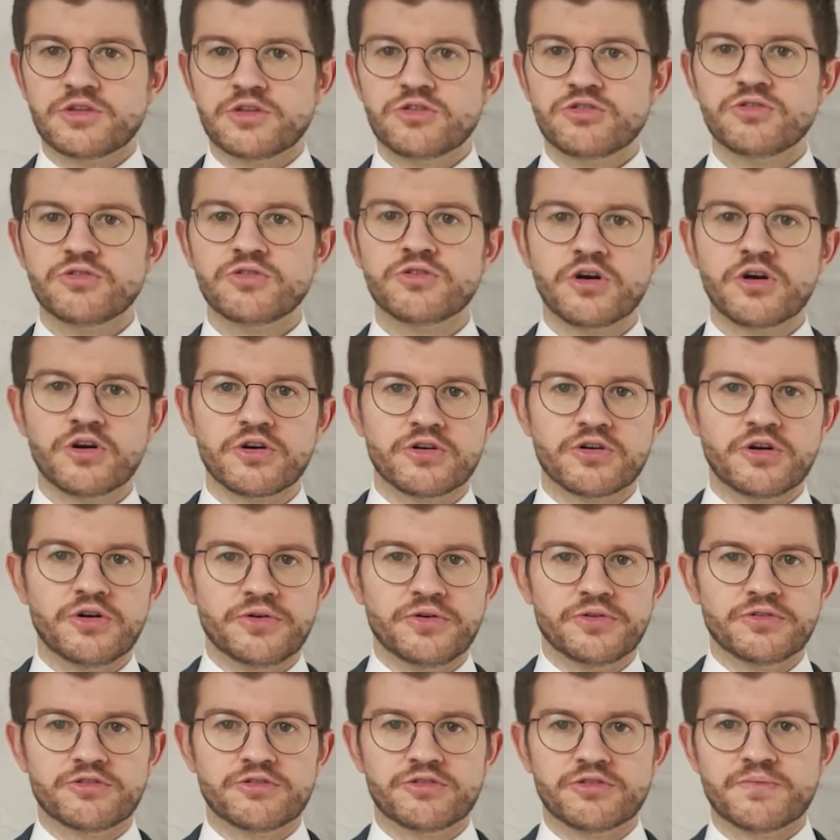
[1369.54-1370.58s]
To
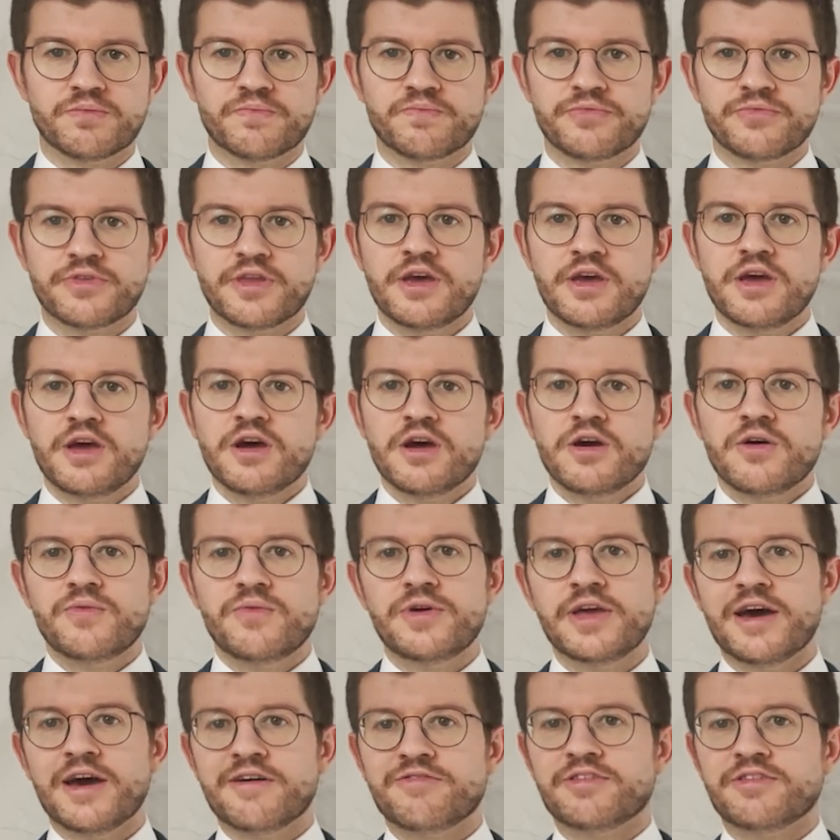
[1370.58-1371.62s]
conclude, we
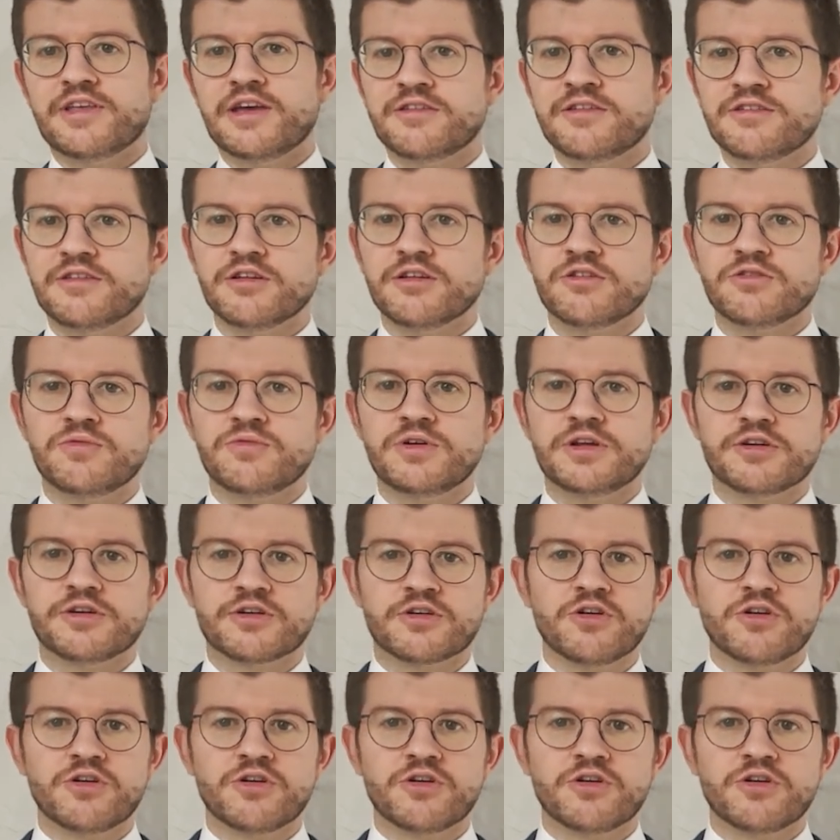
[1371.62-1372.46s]
have tested whether